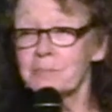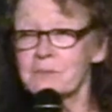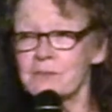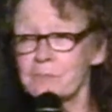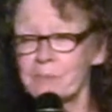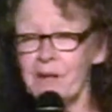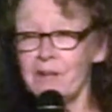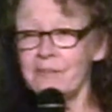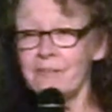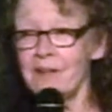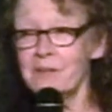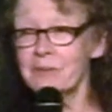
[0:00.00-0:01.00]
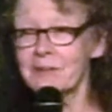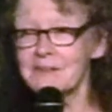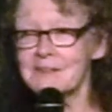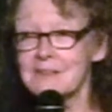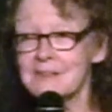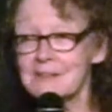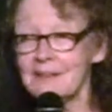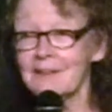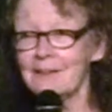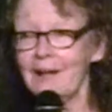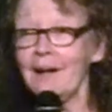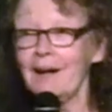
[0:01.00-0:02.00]
So part of our work is to
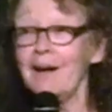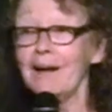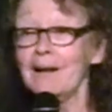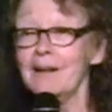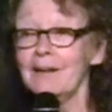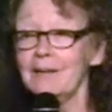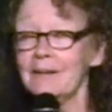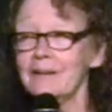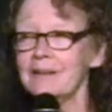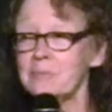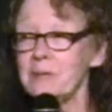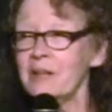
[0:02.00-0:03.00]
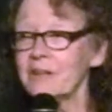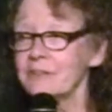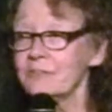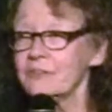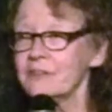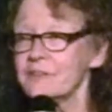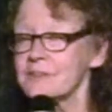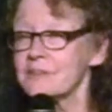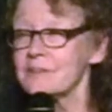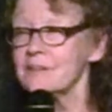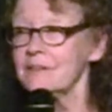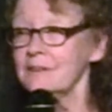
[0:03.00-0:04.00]
say, yeah, America
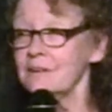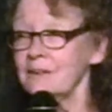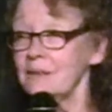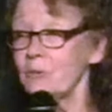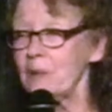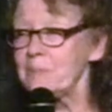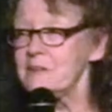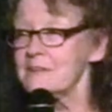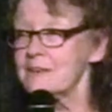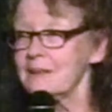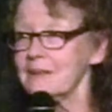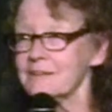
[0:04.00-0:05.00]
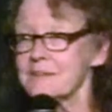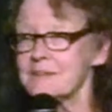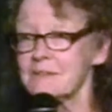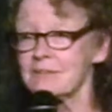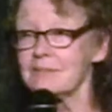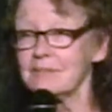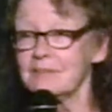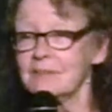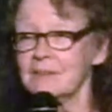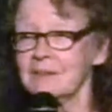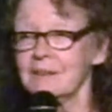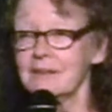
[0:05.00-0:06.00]
first in weapon sales,
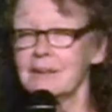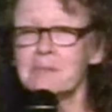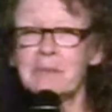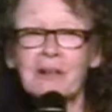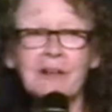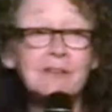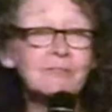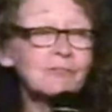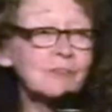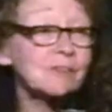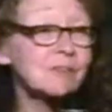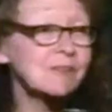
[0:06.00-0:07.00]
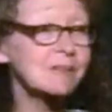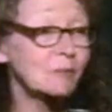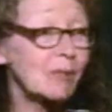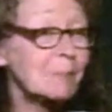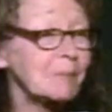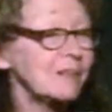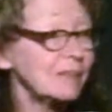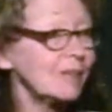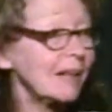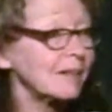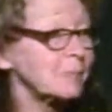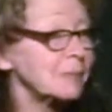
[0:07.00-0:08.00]
America first in weapon
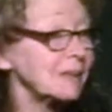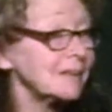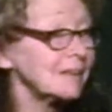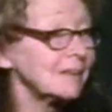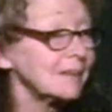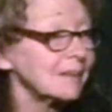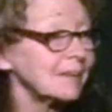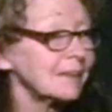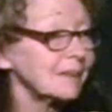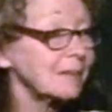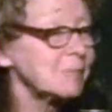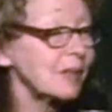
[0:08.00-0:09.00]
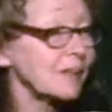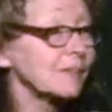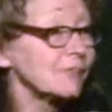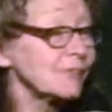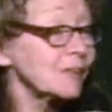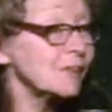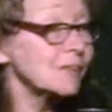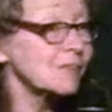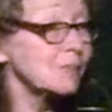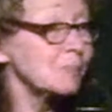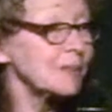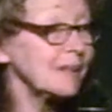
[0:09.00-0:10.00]
development, America
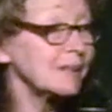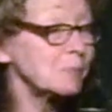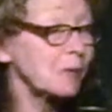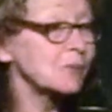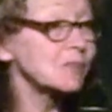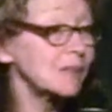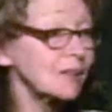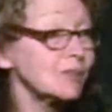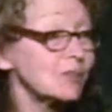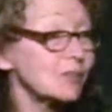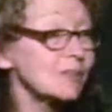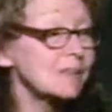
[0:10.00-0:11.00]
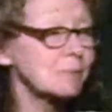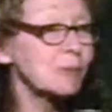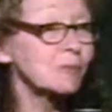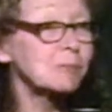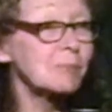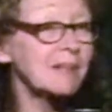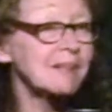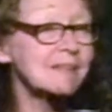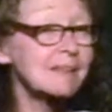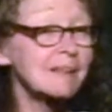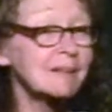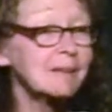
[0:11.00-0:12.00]
first in being the most dangerous, the most
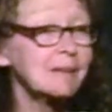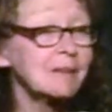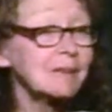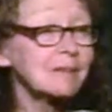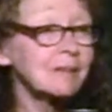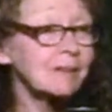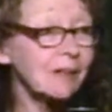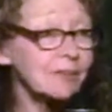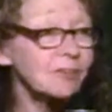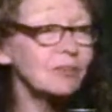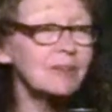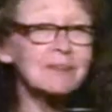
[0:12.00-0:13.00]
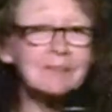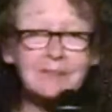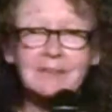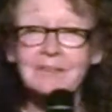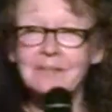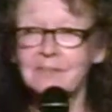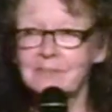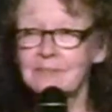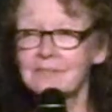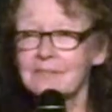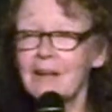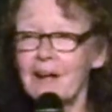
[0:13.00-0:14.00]
menacing country
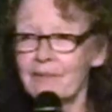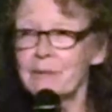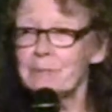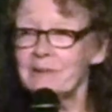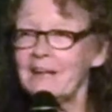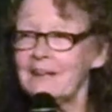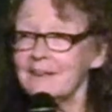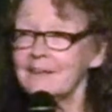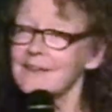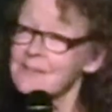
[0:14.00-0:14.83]
on the planet.